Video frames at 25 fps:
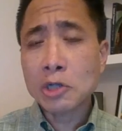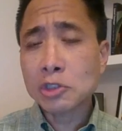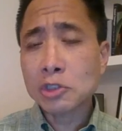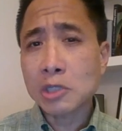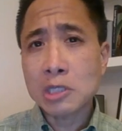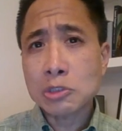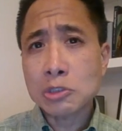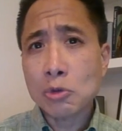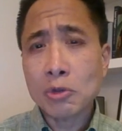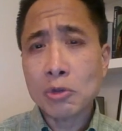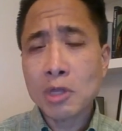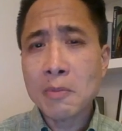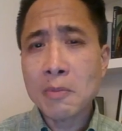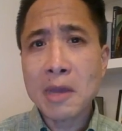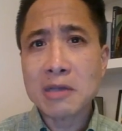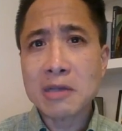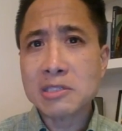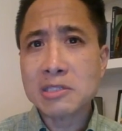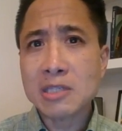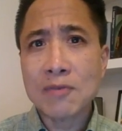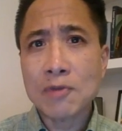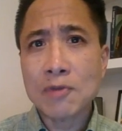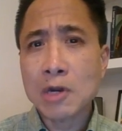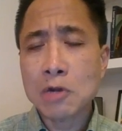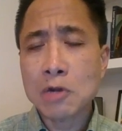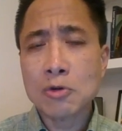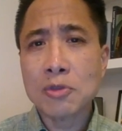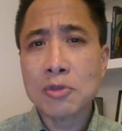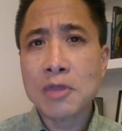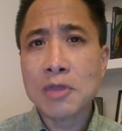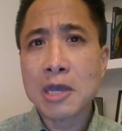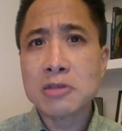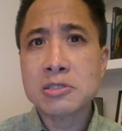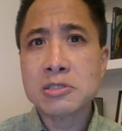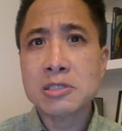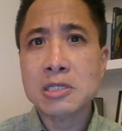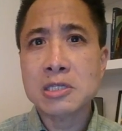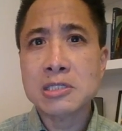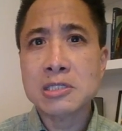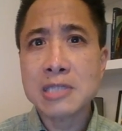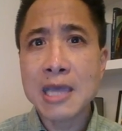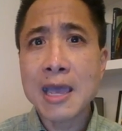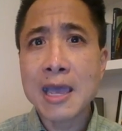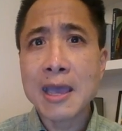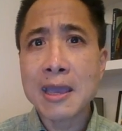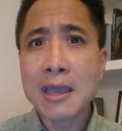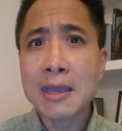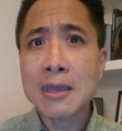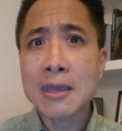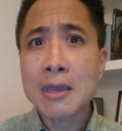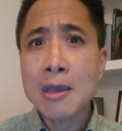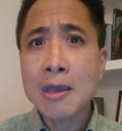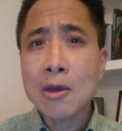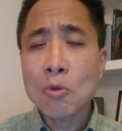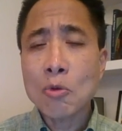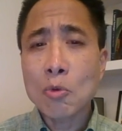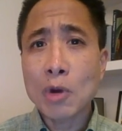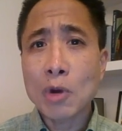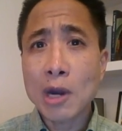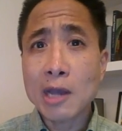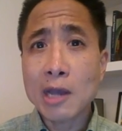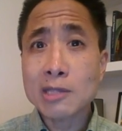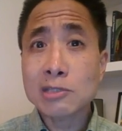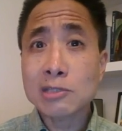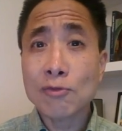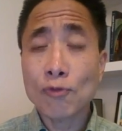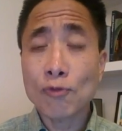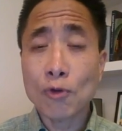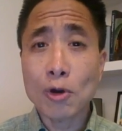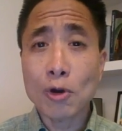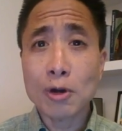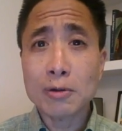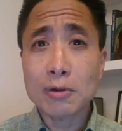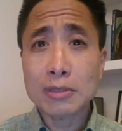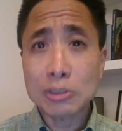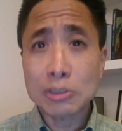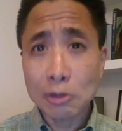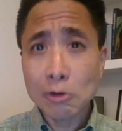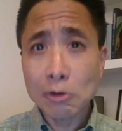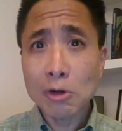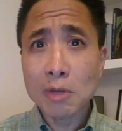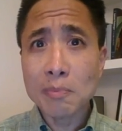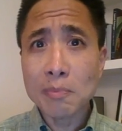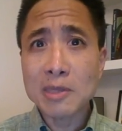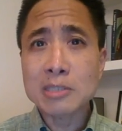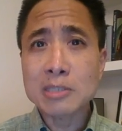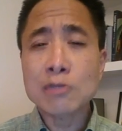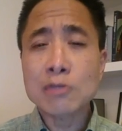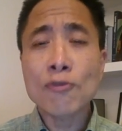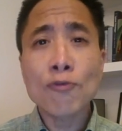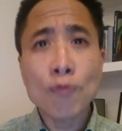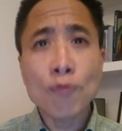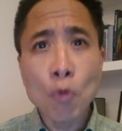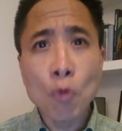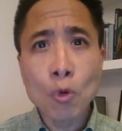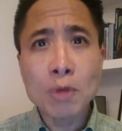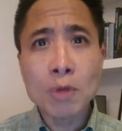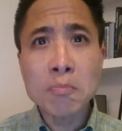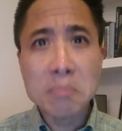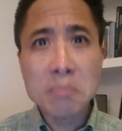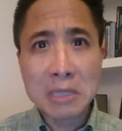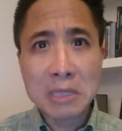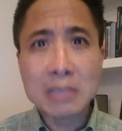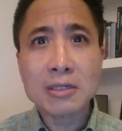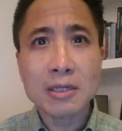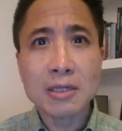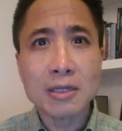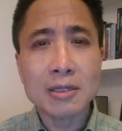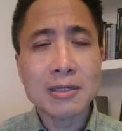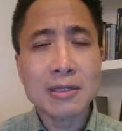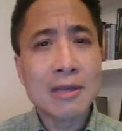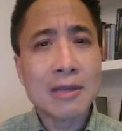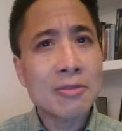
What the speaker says: it's only about 700,000 a day, whereas for Europe, it's 4 million.